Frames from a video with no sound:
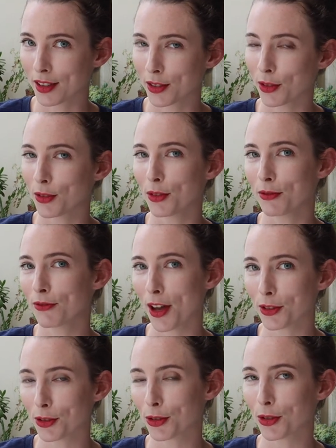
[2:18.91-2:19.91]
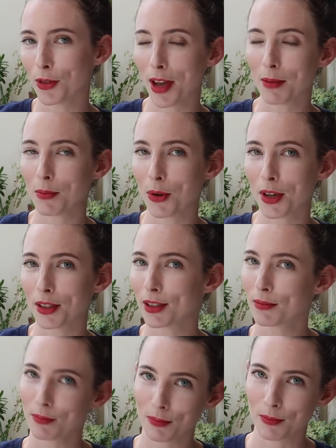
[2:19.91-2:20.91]
So you've found your two endpoints,
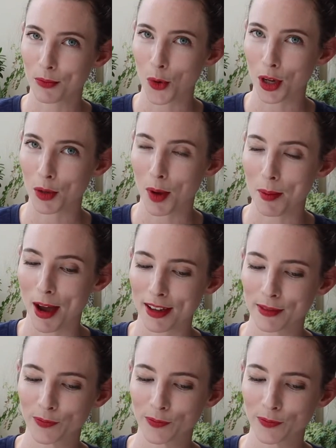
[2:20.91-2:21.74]
work your way back.